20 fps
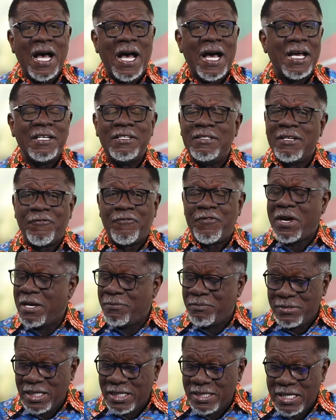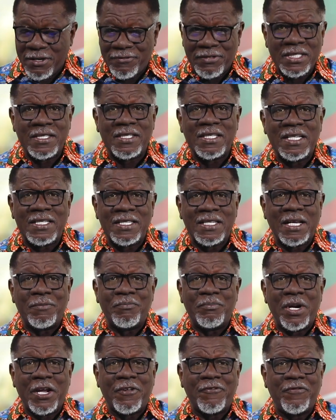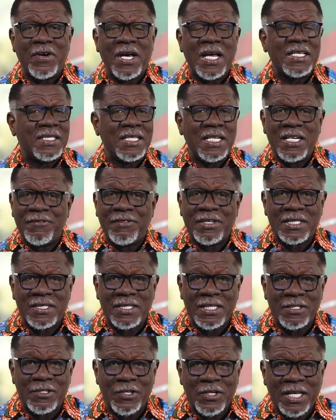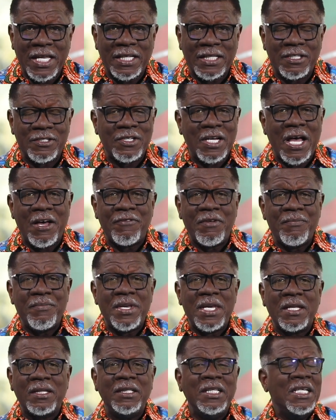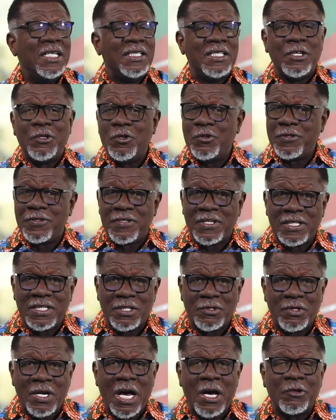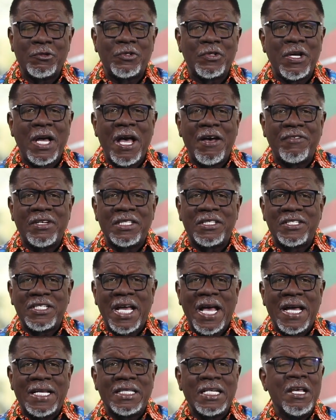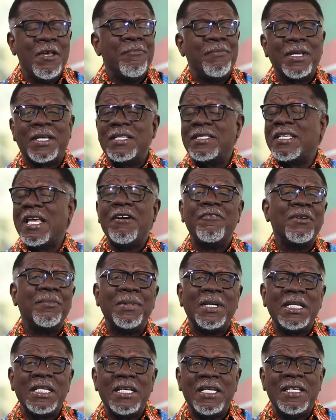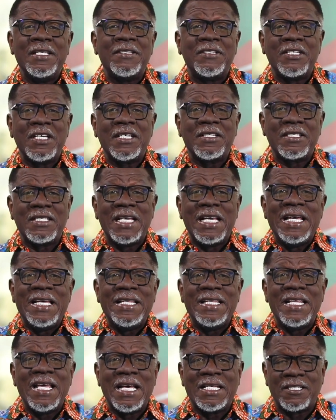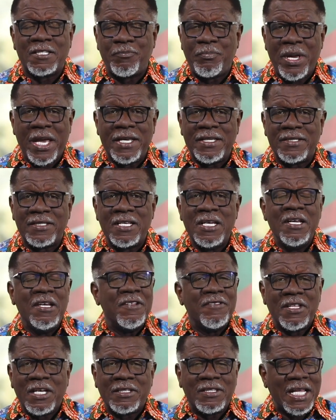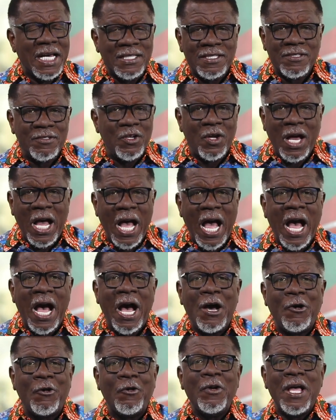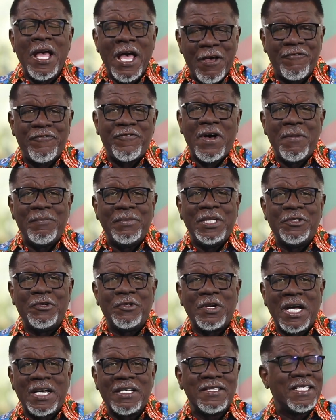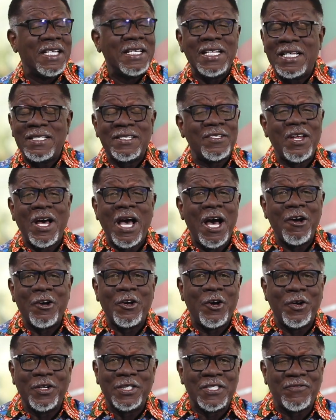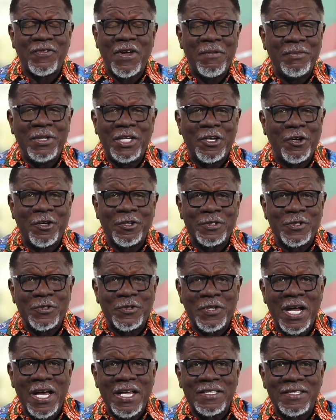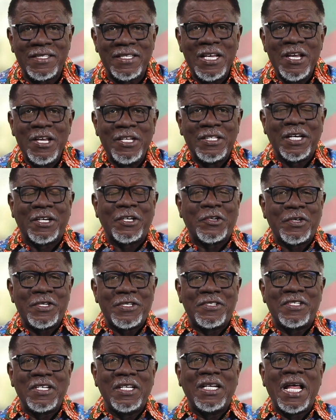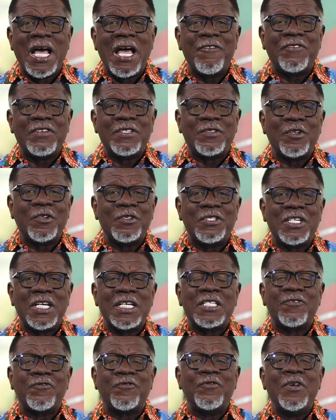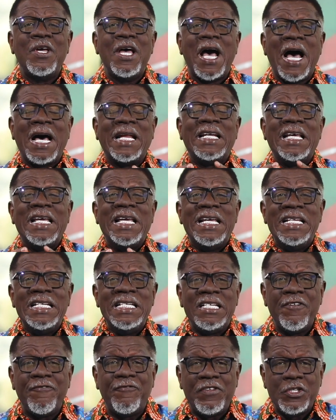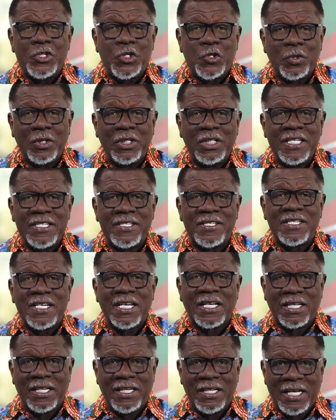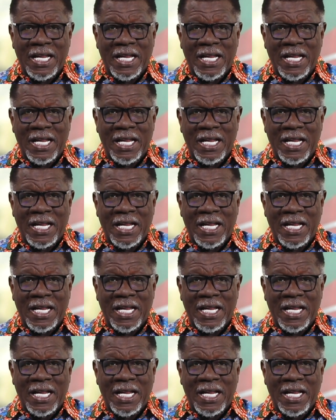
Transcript: the family never sits at breakfast. They never sit together to have a meal. They don't sit around to have a chat because everybody is just in their space. That, that's not how a family runs, and that's not how God's family also runs. The Christian life is not just an individualistic